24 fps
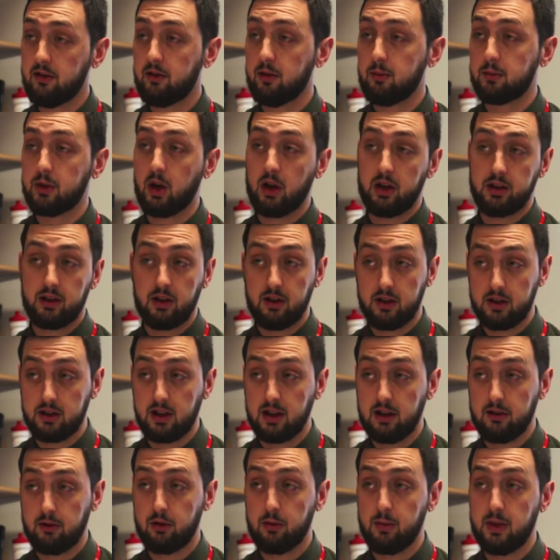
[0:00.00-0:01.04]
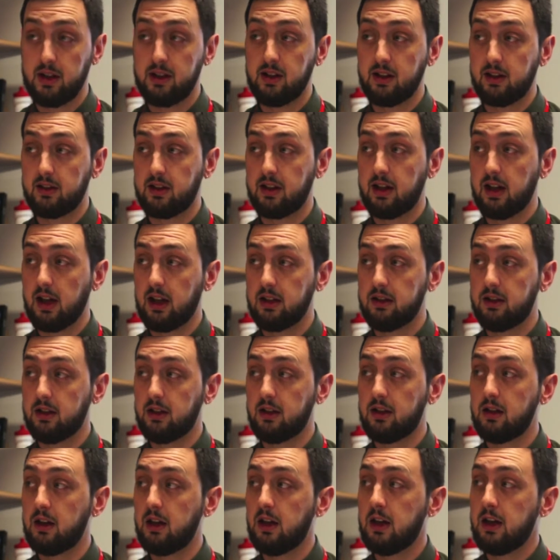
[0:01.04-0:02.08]
from going to the Deliveroo meetings in
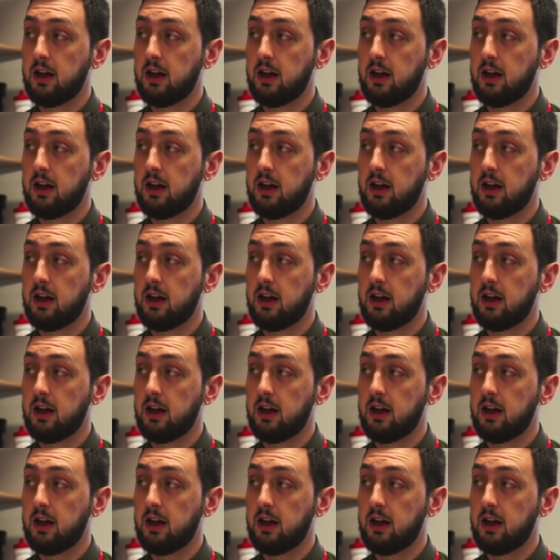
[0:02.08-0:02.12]
London